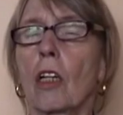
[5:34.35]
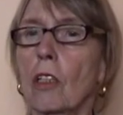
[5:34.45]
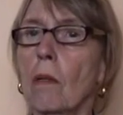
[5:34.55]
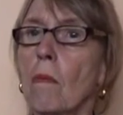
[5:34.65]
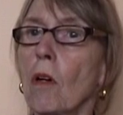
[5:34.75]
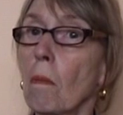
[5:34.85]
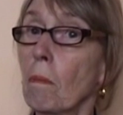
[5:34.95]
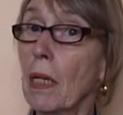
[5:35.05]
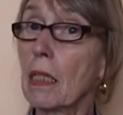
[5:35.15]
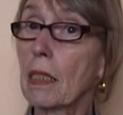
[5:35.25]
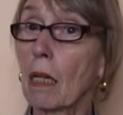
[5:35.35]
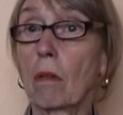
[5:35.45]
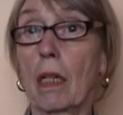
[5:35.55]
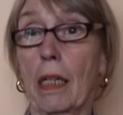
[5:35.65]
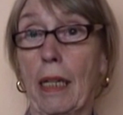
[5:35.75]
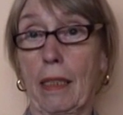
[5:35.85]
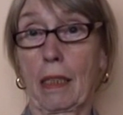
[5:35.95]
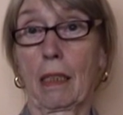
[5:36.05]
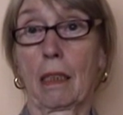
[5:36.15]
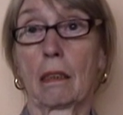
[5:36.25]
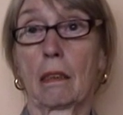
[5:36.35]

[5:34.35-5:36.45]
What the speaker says: the more bills I was getting.